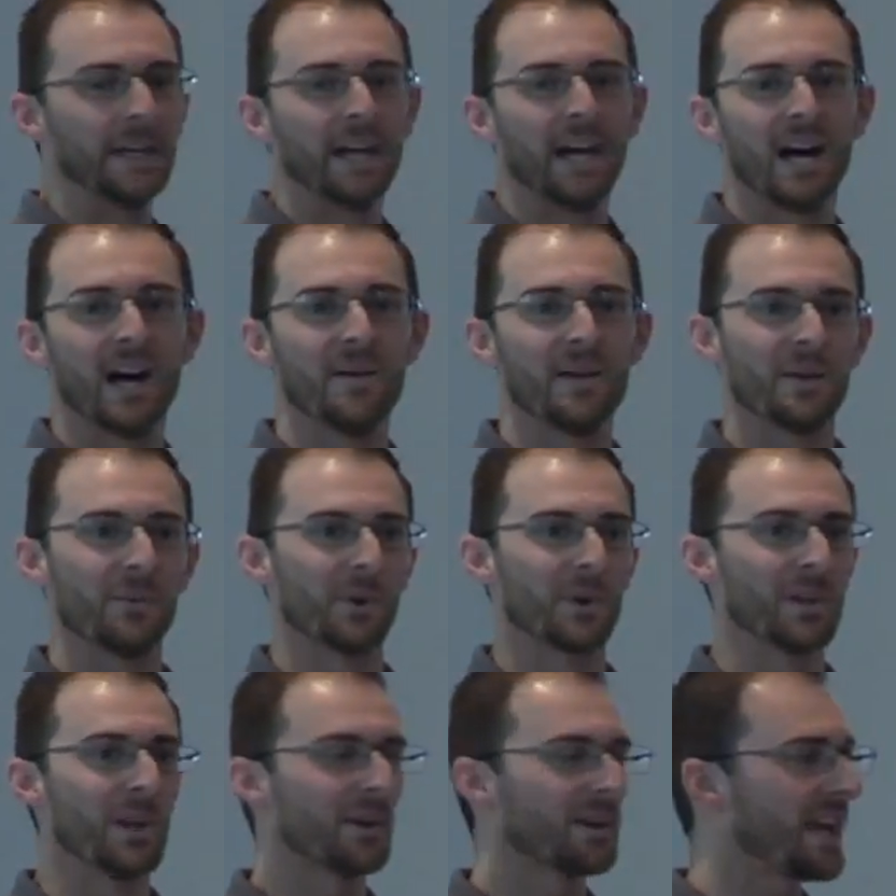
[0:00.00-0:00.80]
Uh, and
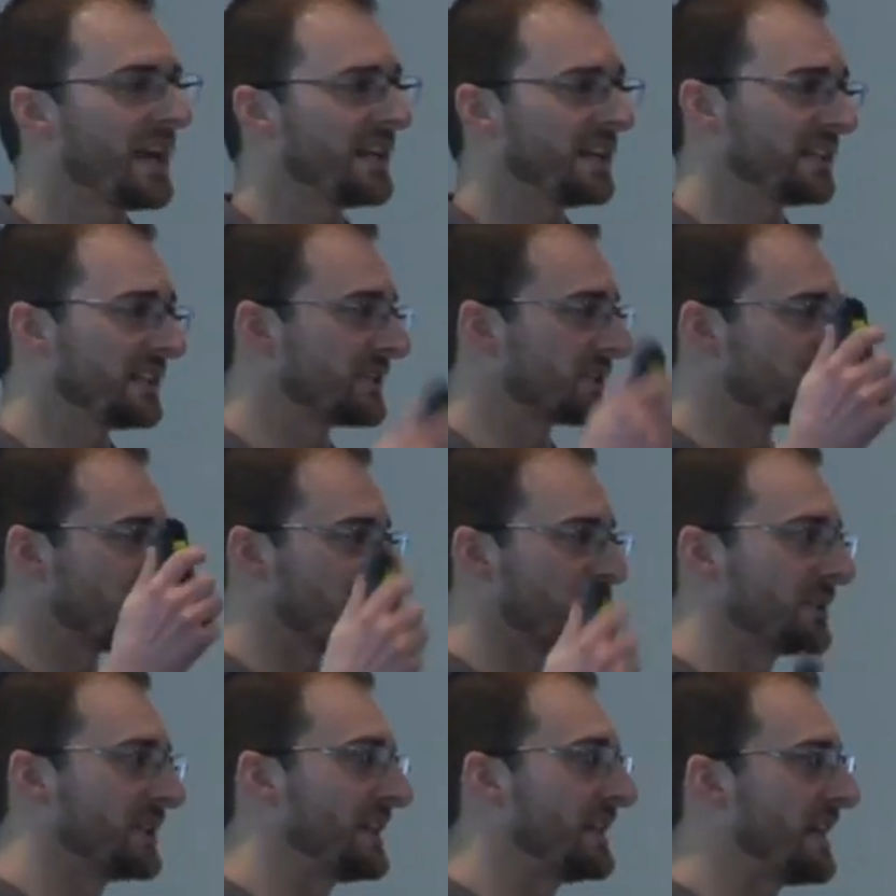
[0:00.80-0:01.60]
we're located in
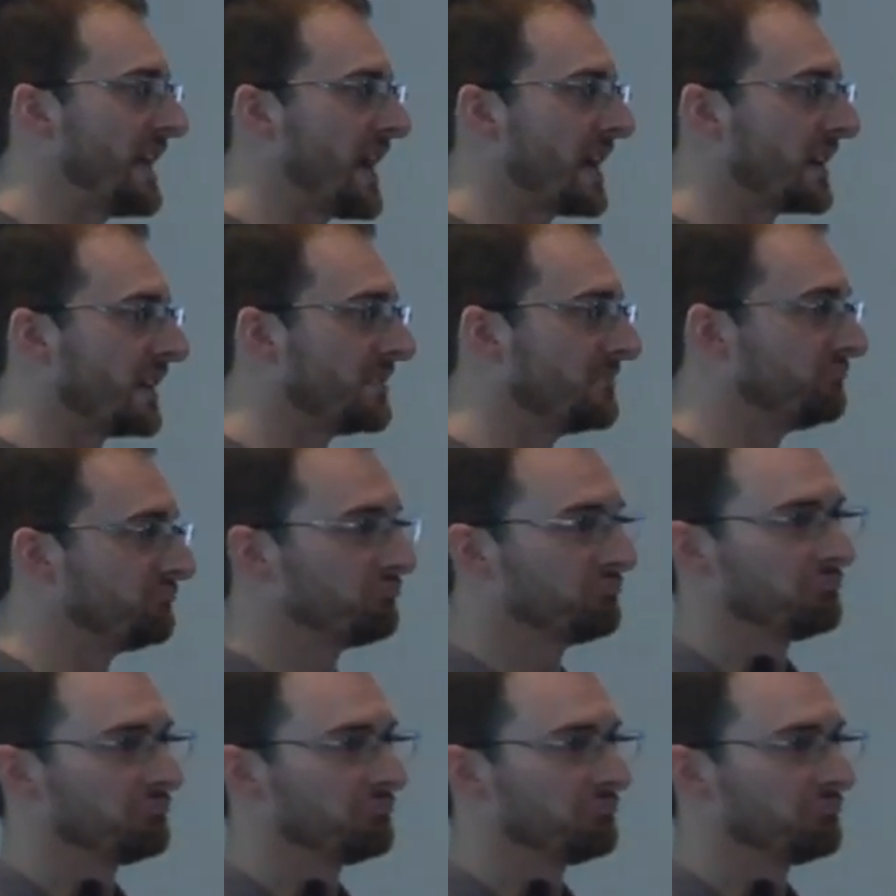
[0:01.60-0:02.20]
southern Indiana.